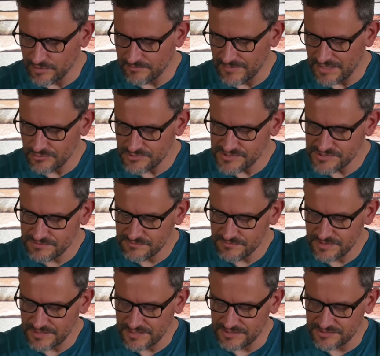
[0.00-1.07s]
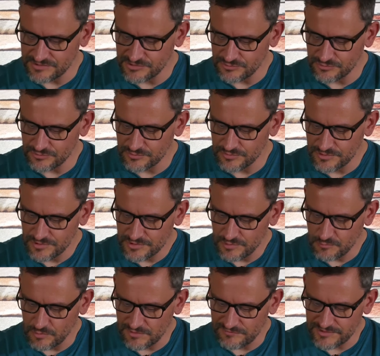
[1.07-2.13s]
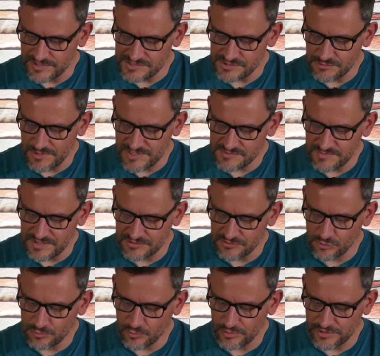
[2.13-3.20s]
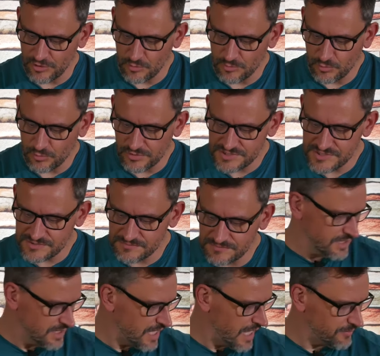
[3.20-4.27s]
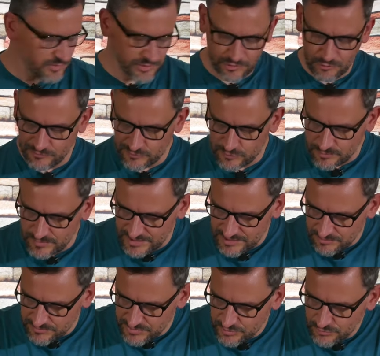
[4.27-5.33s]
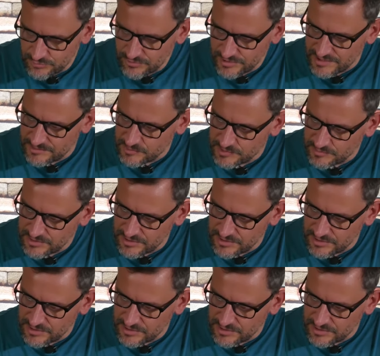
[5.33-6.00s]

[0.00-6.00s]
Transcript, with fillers: and mouse into one of these USB 2.0 ports. I'm going to go over to my computer and I'm going to